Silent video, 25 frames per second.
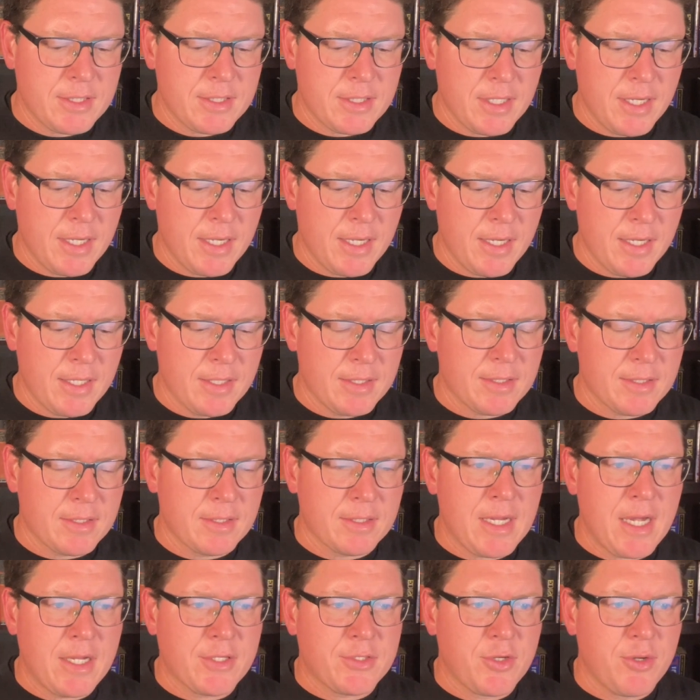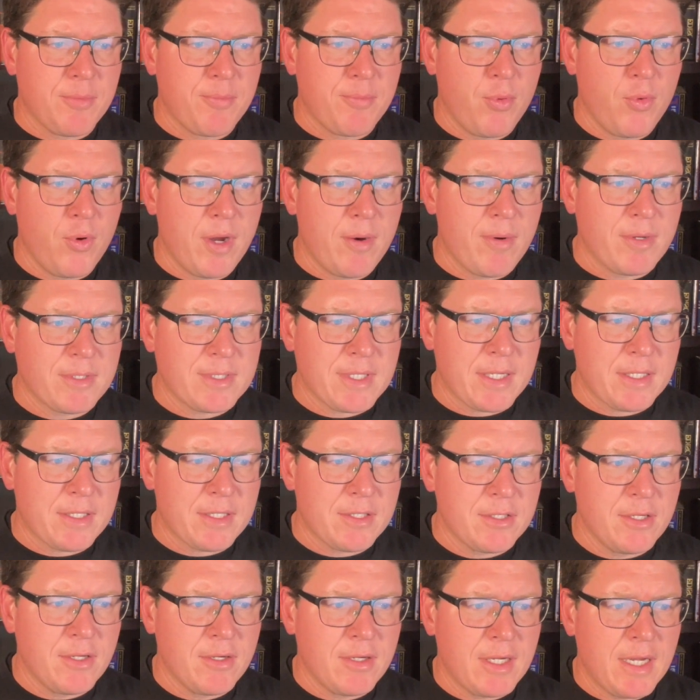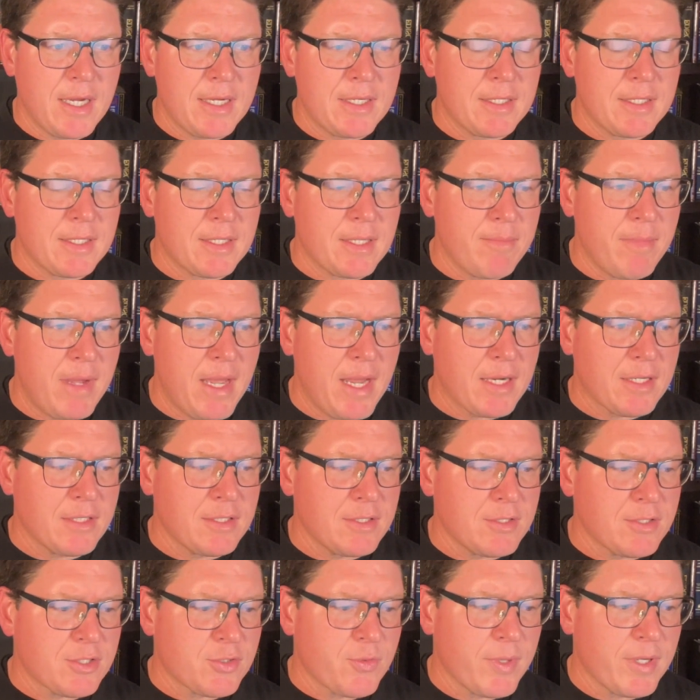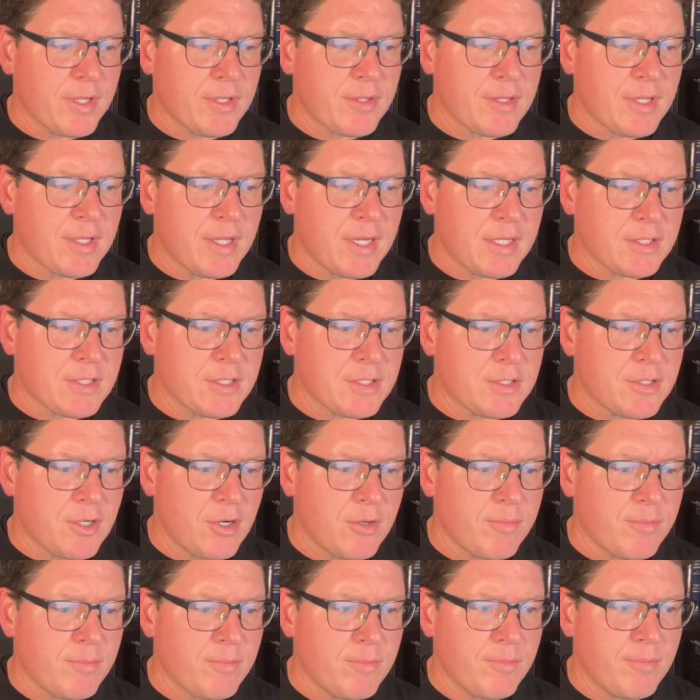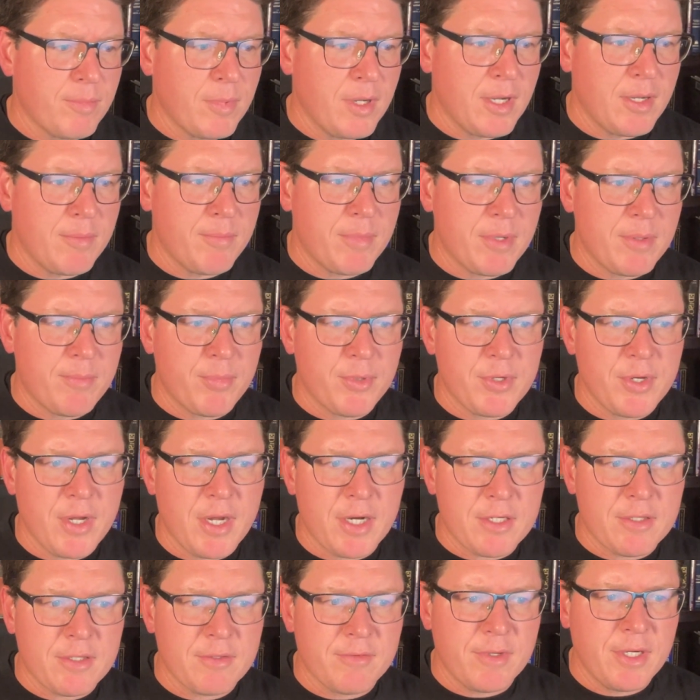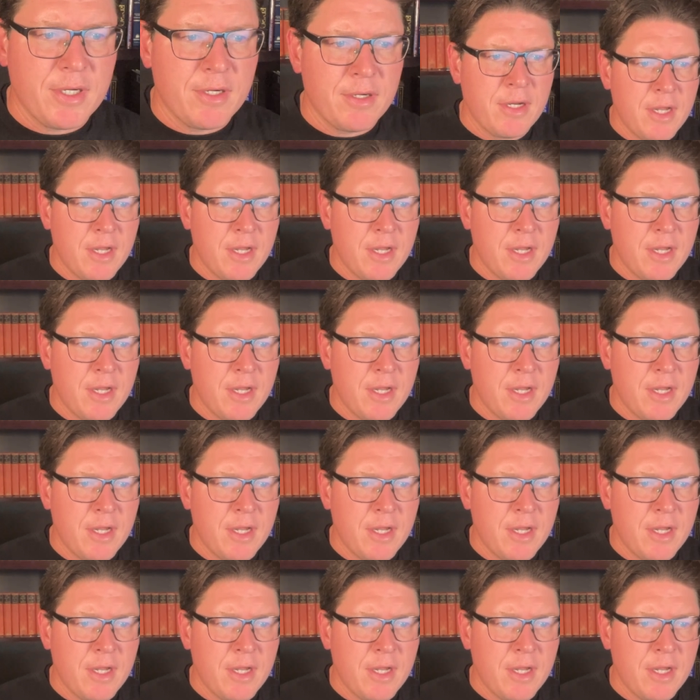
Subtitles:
and got to a point where I was like, I need to get back into the swing of things and start being productive here.